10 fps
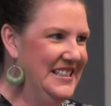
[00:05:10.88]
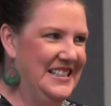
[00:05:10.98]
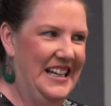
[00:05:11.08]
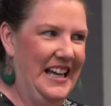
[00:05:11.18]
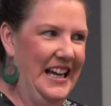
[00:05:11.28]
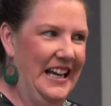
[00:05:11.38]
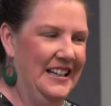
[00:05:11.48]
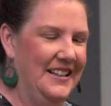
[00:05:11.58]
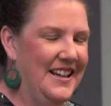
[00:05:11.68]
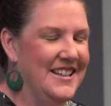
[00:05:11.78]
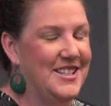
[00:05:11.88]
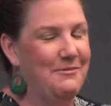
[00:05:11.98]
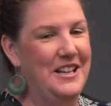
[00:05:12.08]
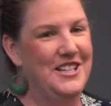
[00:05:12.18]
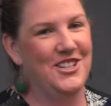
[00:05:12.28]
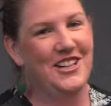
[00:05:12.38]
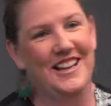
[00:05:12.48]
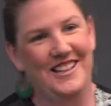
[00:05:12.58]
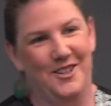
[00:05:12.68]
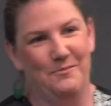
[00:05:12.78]
Nah. So when you do
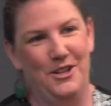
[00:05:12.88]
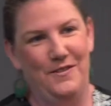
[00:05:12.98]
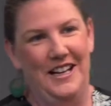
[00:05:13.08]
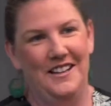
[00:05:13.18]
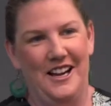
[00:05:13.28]
get the odd movie,